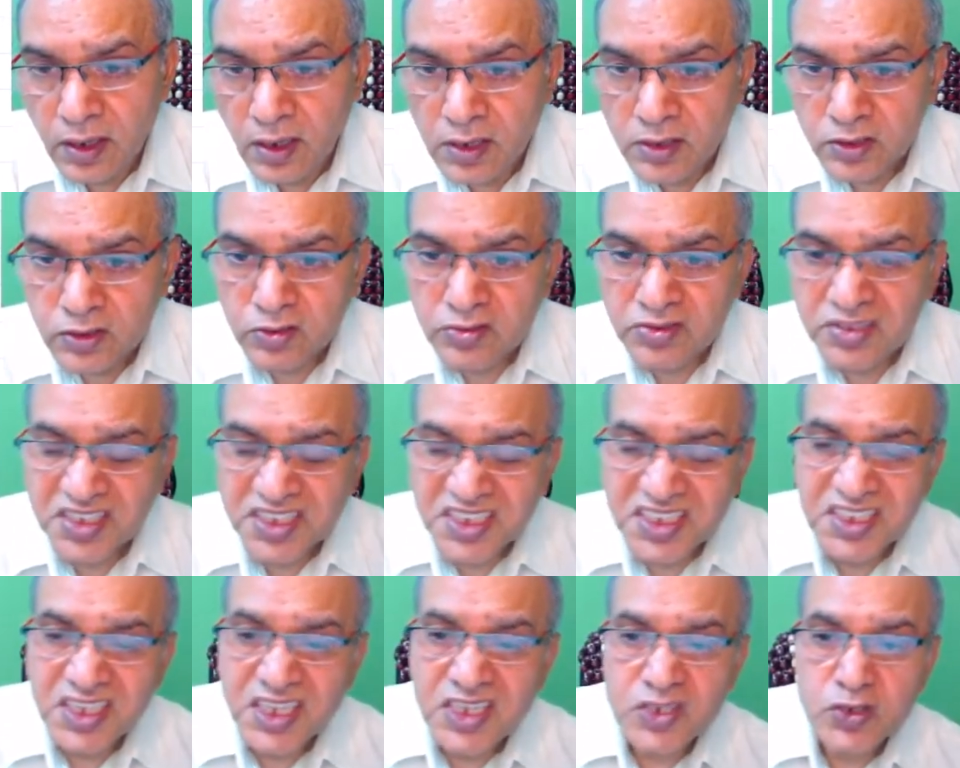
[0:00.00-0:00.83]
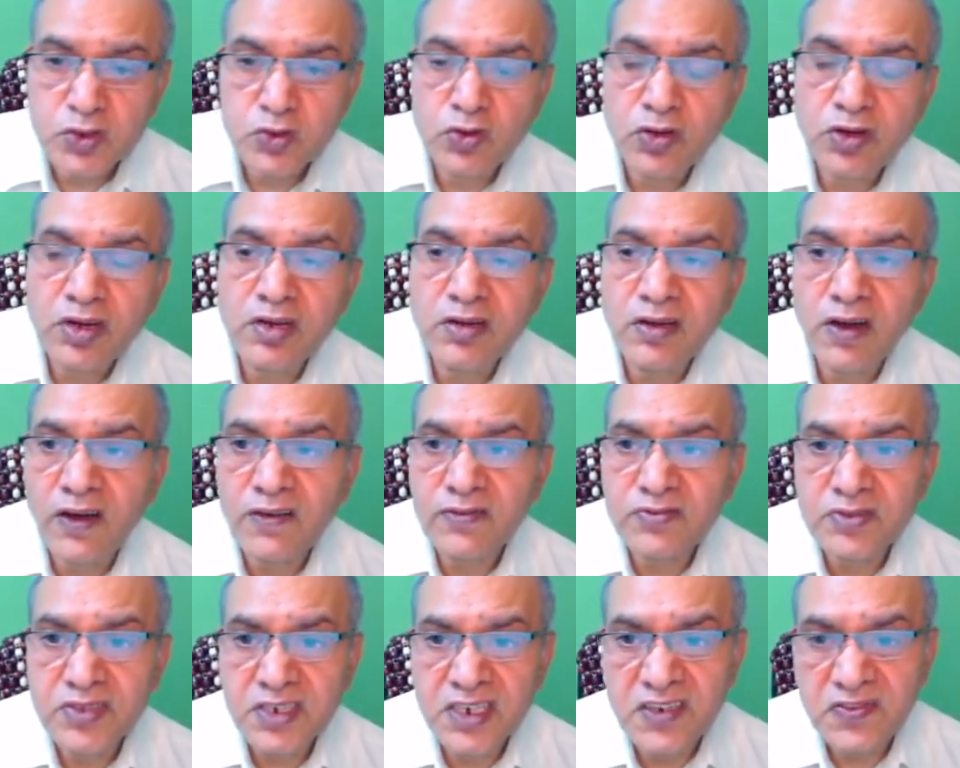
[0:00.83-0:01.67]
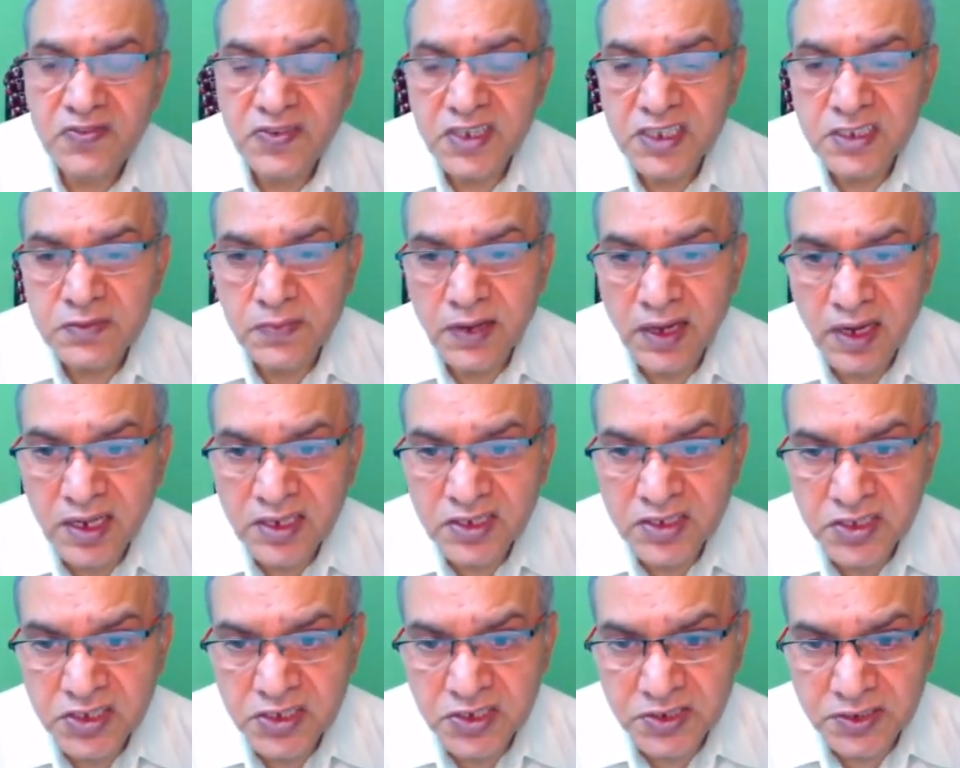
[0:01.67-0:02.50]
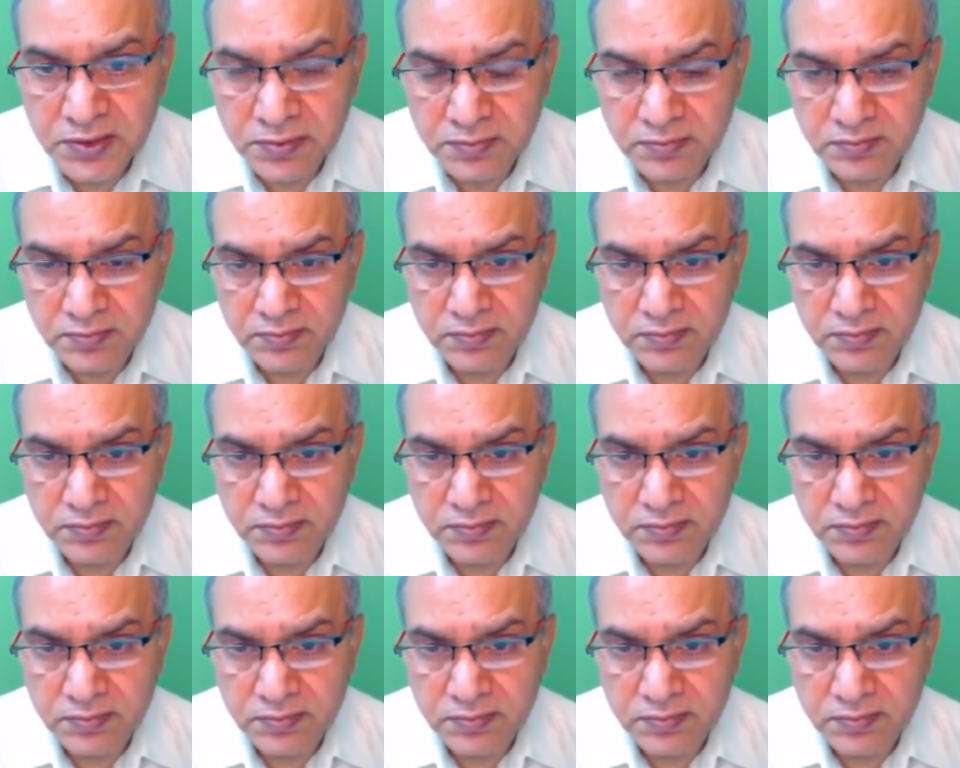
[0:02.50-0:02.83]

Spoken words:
So this is the story of 3-phase balanced system.